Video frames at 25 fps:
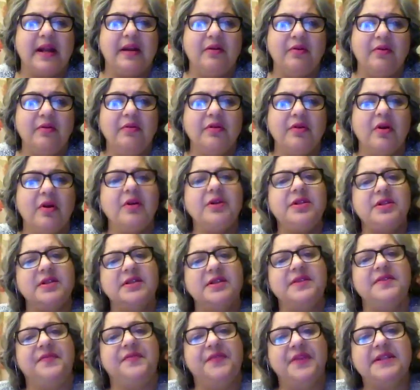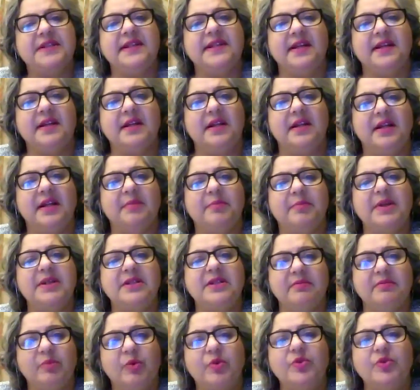No, not just physically,
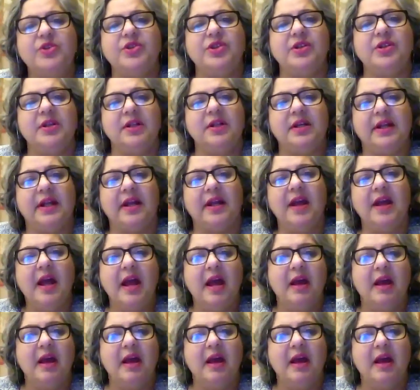but emotionally,